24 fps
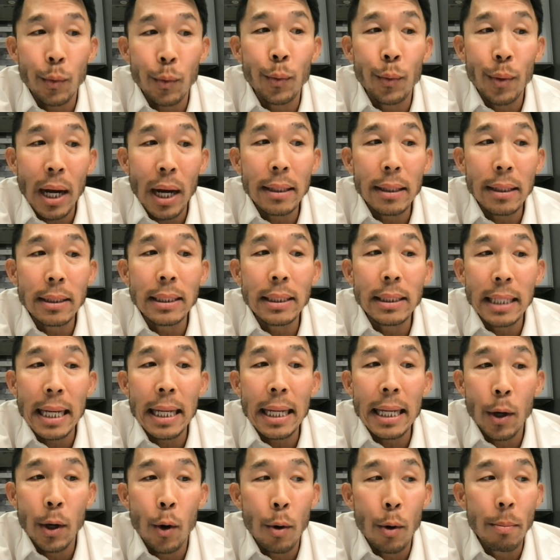would rather stay
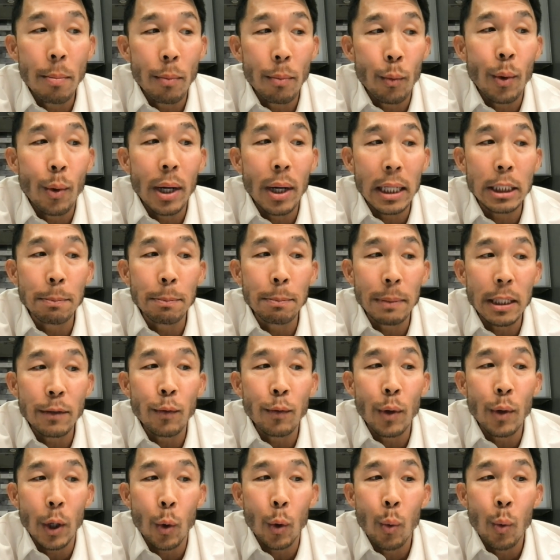at home where it is
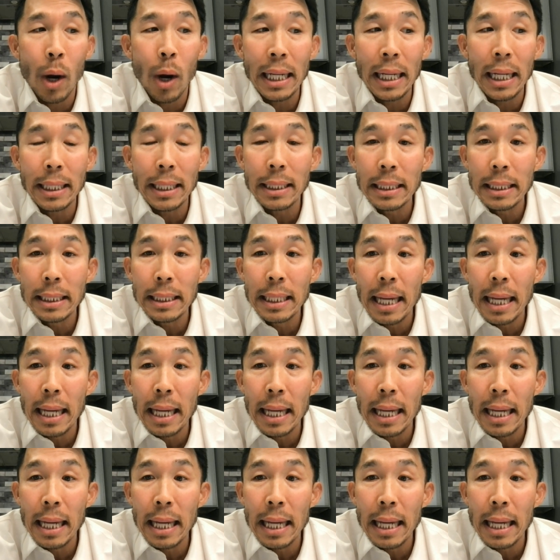peaceful and quiet.